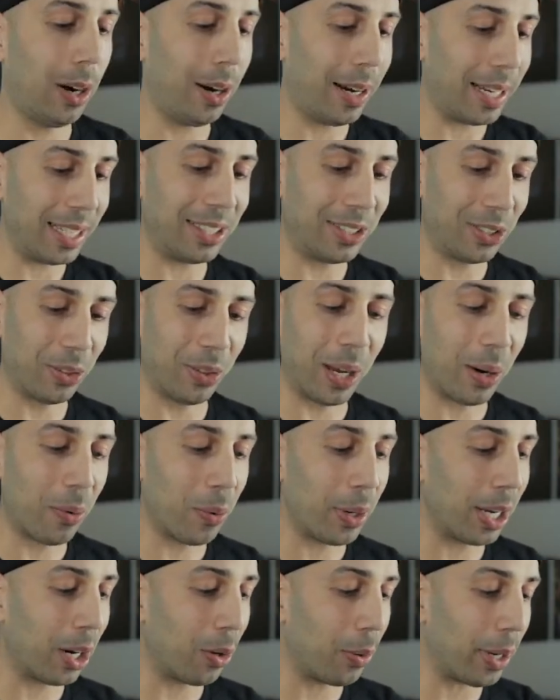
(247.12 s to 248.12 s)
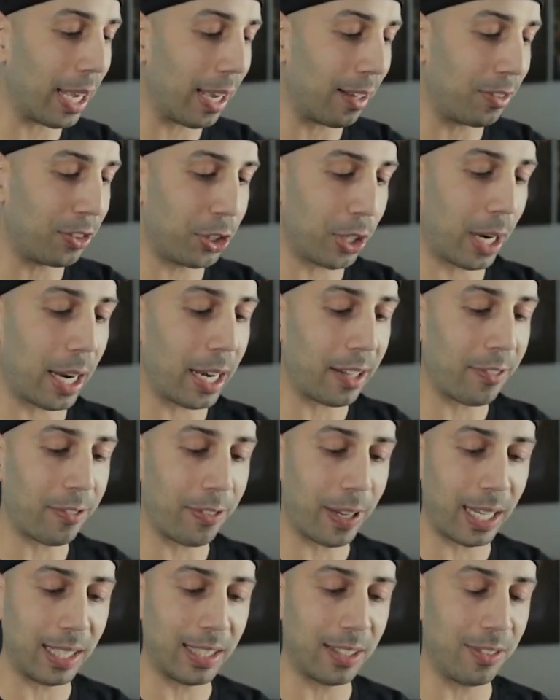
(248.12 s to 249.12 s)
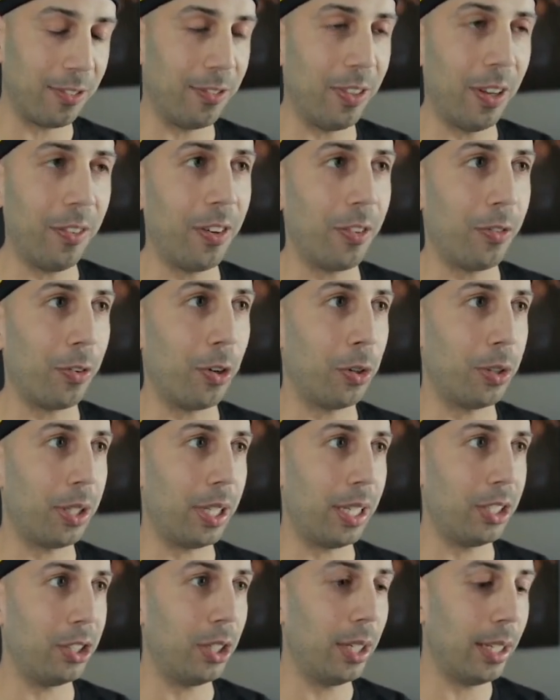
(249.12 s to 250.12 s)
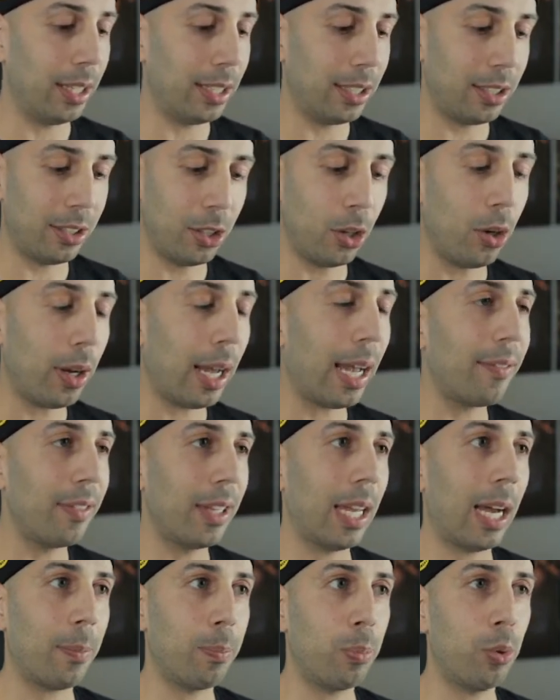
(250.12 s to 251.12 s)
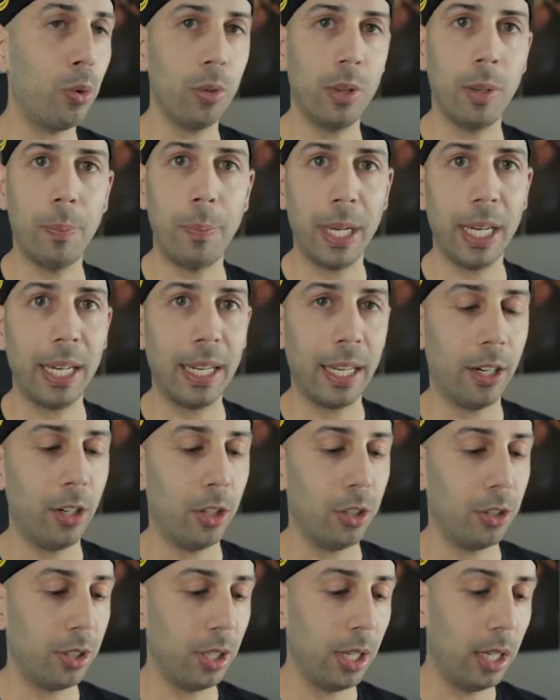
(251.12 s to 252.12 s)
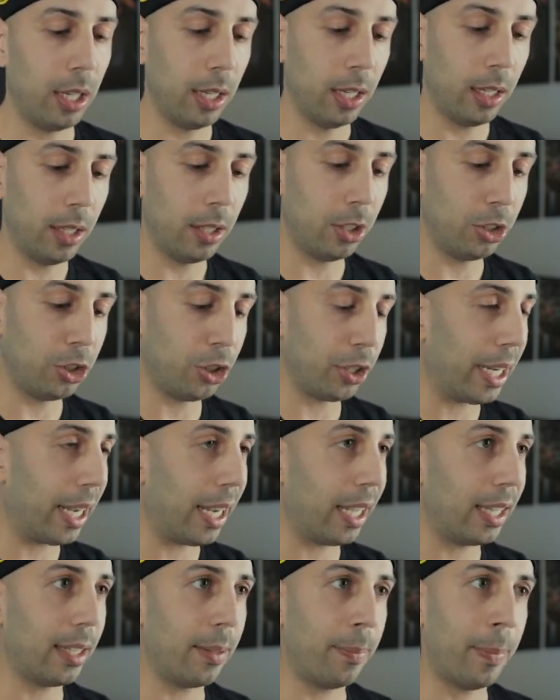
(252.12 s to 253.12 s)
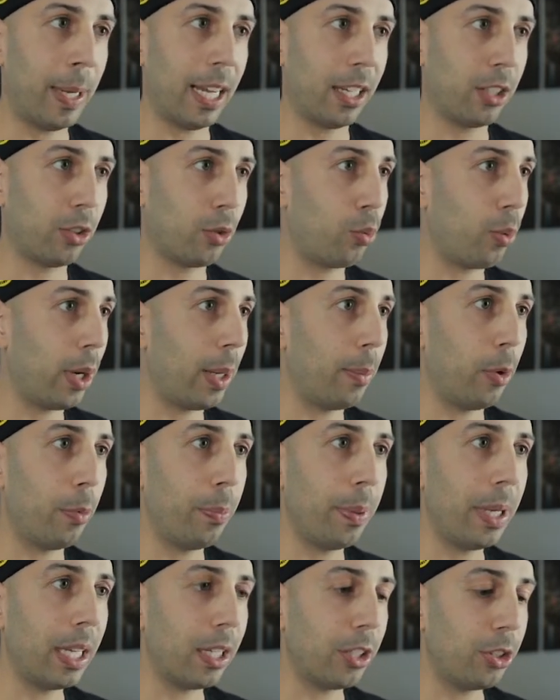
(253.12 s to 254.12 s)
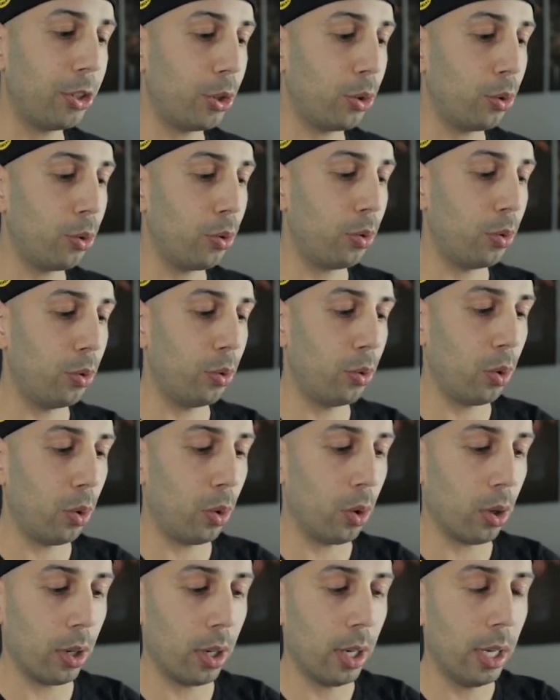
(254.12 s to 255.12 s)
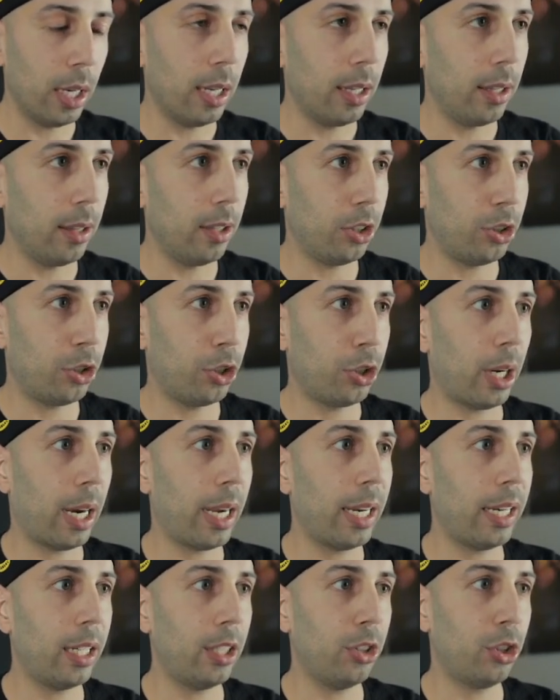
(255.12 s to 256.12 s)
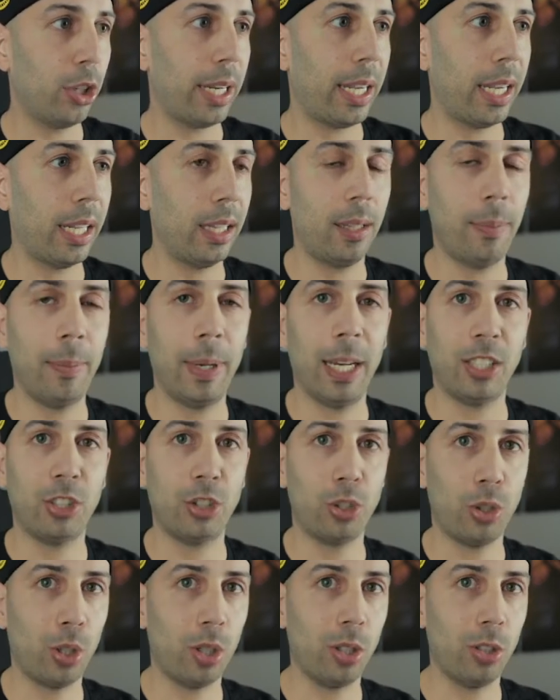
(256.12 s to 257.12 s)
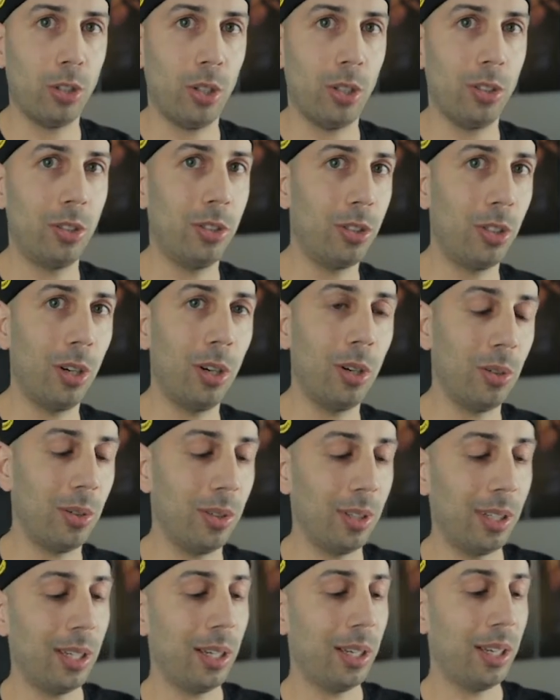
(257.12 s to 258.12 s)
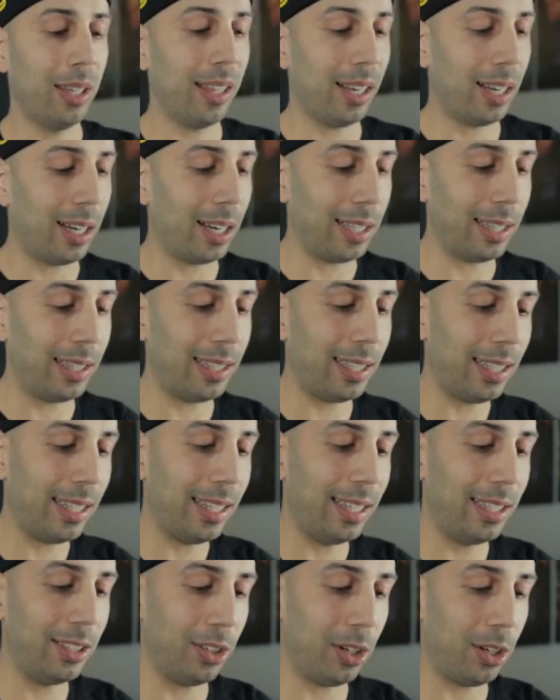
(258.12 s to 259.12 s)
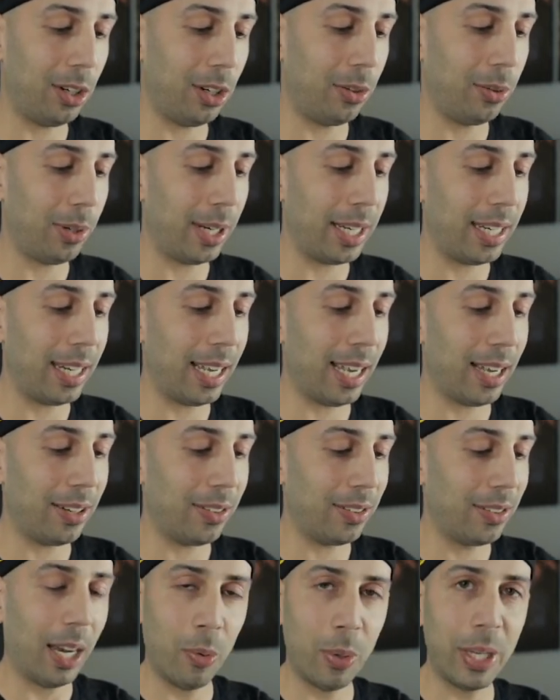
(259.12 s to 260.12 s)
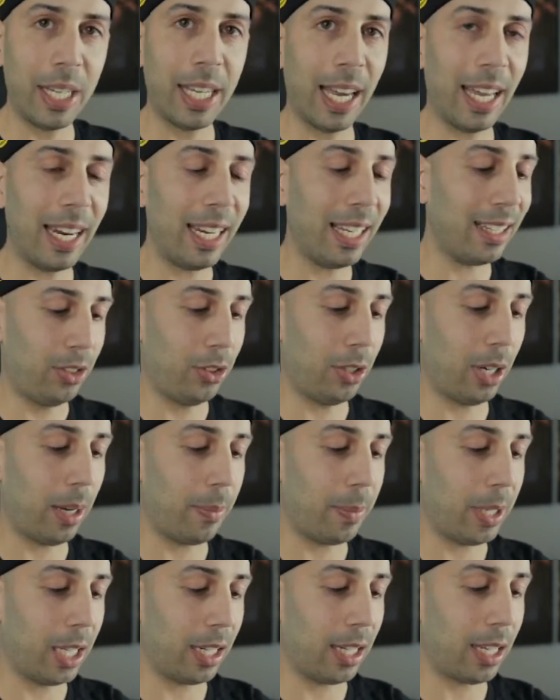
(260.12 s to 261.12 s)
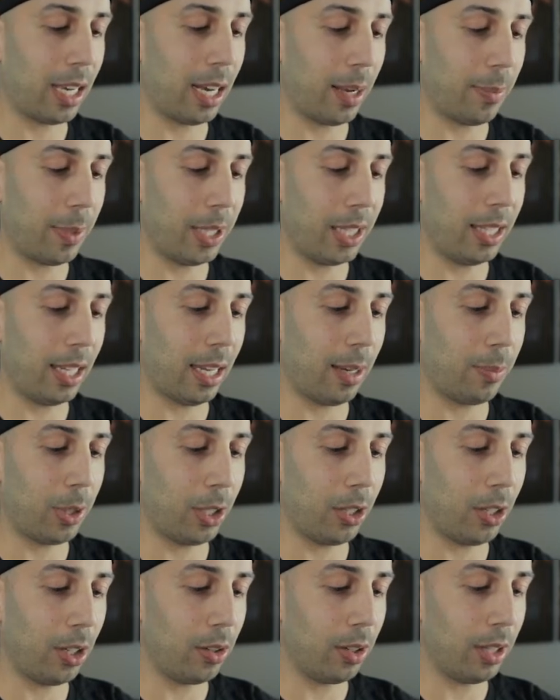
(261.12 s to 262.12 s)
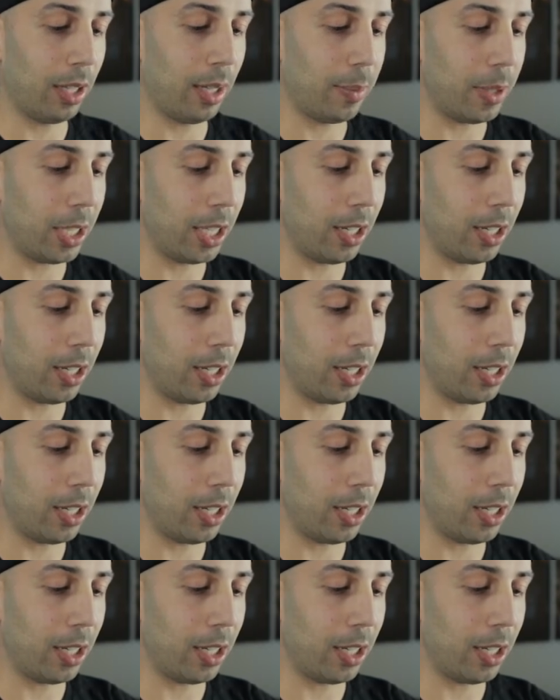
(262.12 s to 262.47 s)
All right, so there we go. We have Shining Fates, Vivid Voltage. Still have not pulled the big hitters, the Gigantamax Rainbow Pikachu, nor the shiny Gigantamax Charizard. So the hunt is on right now. Can we get it? Drop me a comment down below and let me